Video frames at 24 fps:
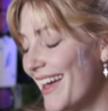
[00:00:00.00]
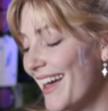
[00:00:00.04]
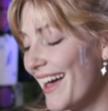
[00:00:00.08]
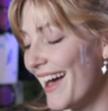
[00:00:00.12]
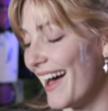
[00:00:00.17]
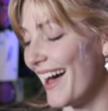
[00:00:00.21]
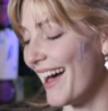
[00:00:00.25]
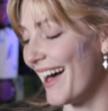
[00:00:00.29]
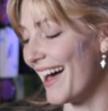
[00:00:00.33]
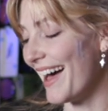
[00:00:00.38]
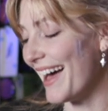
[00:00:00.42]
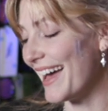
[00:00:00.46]

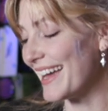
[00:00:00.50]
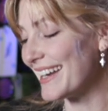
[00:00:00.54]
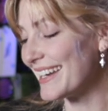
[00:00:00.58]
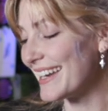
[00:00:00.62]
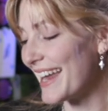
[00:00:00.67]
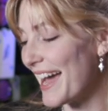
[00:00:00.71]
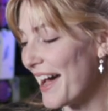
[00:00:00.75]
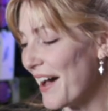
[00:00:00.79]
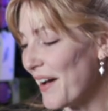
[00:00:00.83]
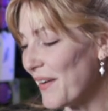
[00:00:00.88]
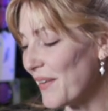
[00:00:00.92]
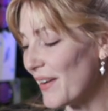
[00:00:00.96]

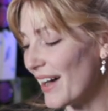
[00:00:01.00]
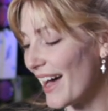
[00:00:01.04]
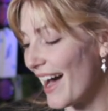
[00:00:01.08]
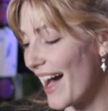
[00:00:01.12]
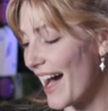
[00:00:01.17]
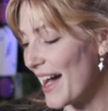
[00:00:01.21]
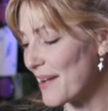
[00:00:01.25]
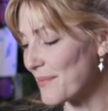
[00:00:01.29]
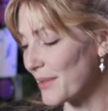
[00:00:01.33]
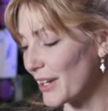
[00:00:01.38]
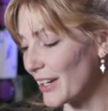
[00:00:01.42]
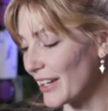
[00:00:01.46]
Now
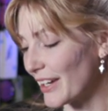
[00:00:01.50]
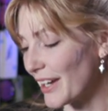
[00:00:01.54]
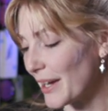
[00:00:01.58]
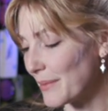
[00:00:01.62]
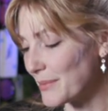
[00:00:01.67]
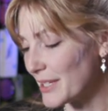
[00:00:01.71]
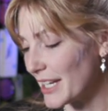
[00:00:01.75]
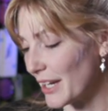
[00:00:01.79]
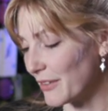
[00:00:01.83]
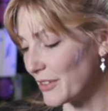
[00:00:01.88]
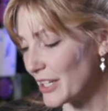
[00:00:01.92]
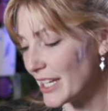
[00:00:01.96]
I'm going to come
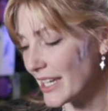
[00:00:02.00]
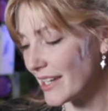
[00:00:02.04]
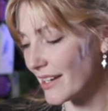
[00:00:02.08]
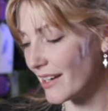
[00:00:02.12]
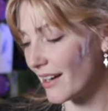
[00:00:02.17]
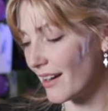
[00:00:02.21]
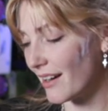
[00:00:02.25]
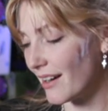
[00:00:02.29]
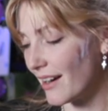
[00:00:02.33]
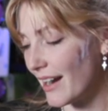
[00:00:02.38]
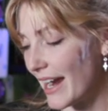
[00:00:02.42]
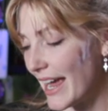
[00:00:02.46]
down
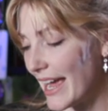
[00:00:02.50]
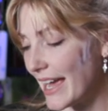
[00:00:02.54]
here